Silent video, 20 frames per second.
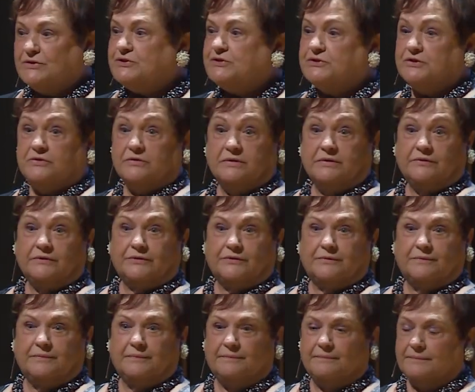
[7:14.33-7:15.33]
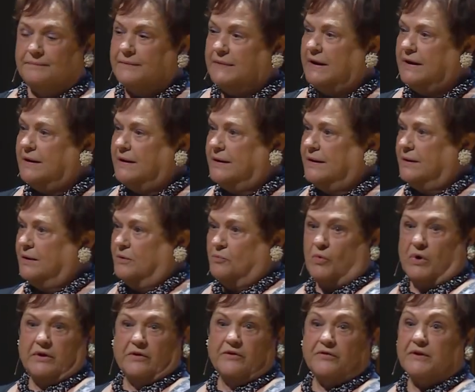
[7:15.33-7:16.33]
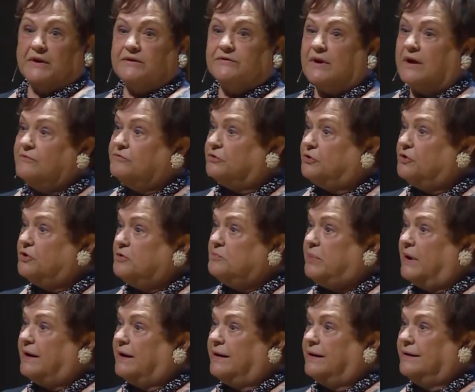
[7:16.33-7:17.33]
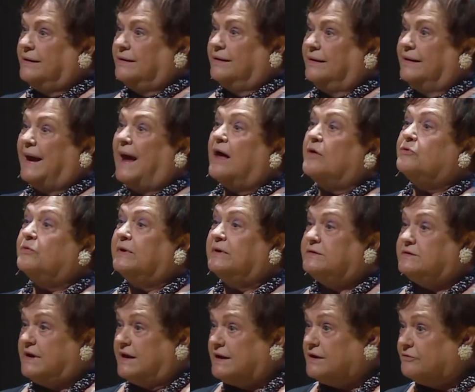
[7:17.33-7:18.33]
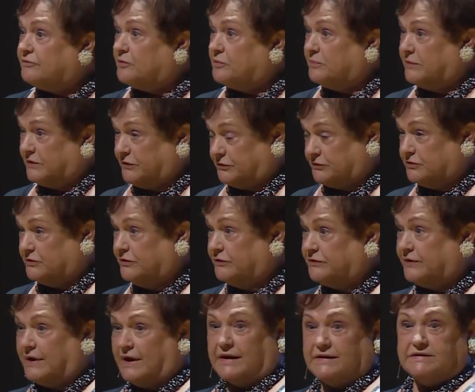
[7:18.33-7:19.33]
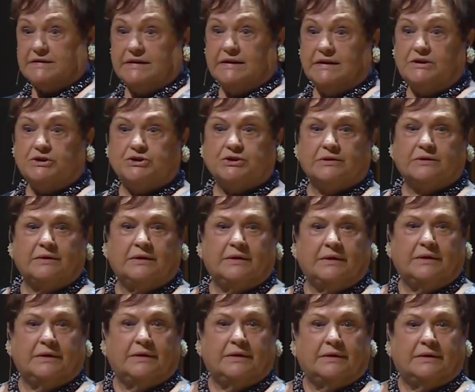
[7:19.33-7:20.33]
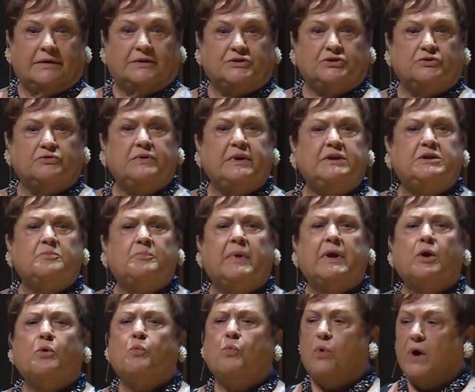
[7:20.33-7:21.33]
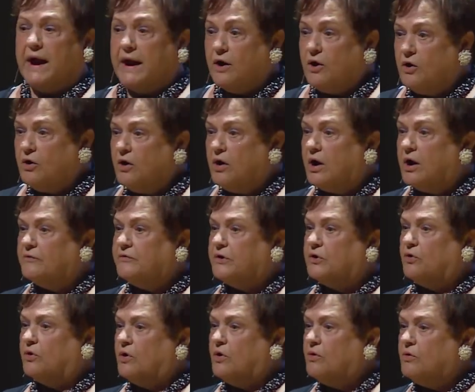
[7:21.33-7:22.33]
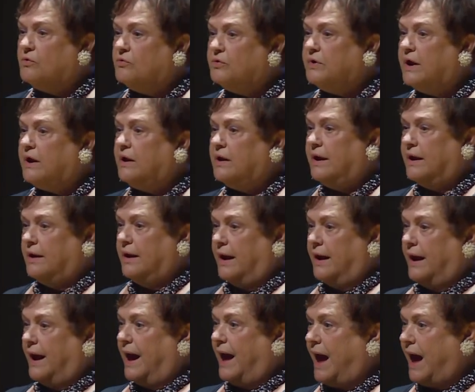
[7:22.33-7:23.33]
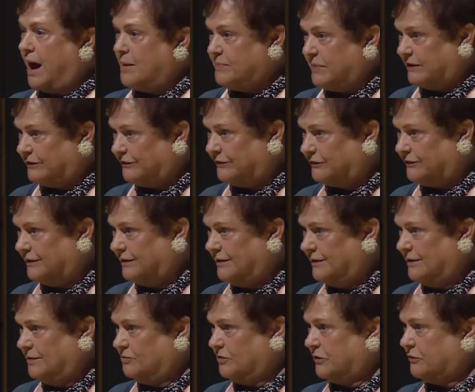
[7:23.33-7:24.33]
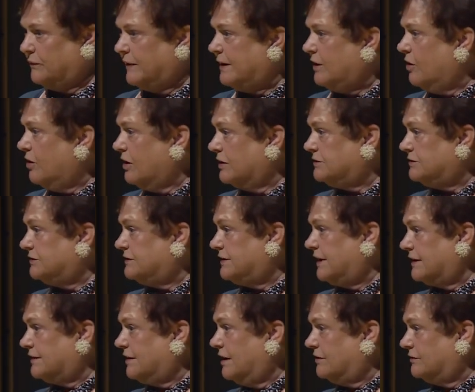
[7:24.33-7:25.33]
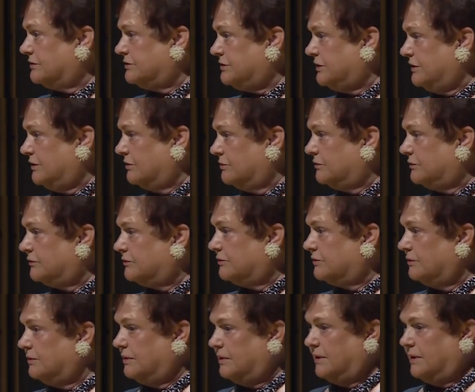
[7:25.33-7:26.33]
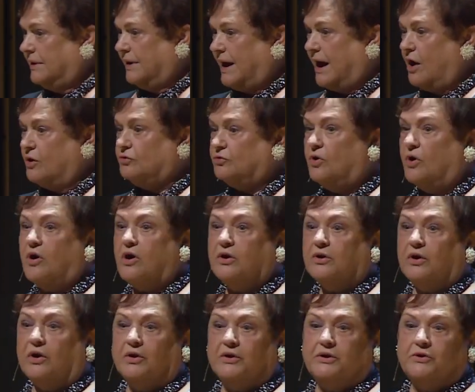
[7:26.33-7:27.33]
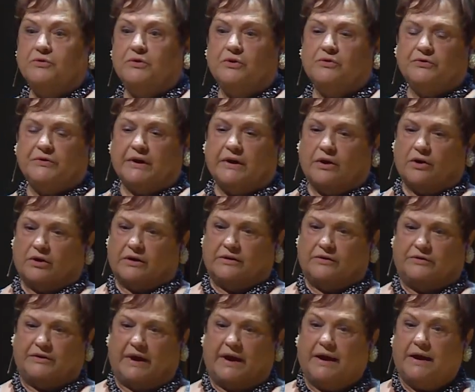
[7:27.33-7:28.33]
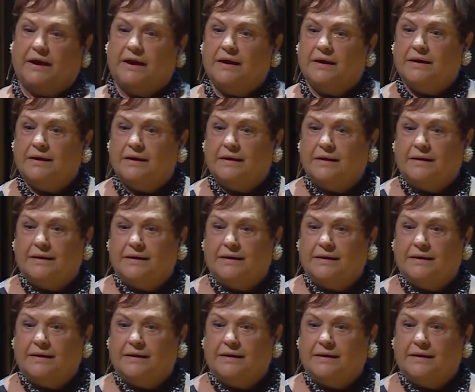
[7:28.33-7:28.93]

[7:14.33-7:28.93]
And students, one of the things I've learned by gathering data from the students that I teach is you need to be aware of your own habits with regard to technology use. How long are you using it on a day?